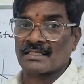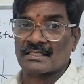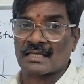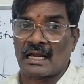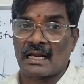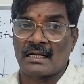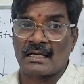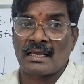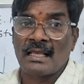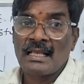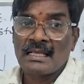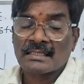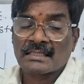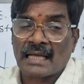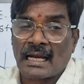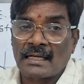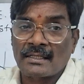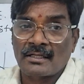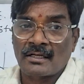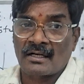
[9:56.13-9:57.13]
is called
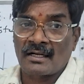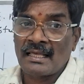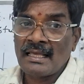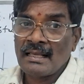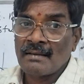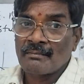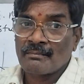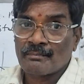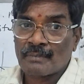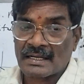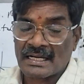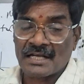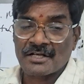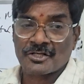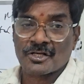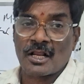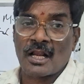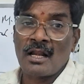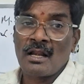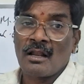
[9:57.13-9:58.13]
standard
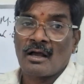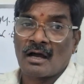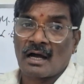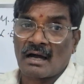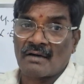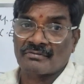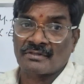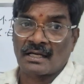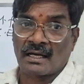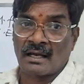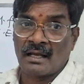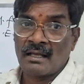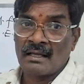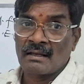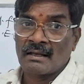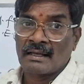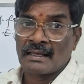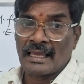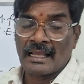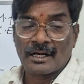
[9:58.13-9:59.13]
potential of the
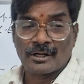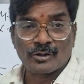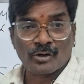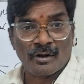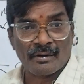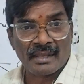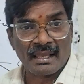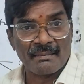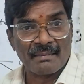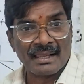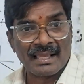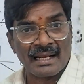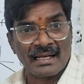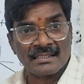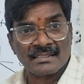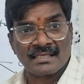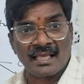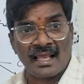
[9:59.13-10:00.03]
electrochemical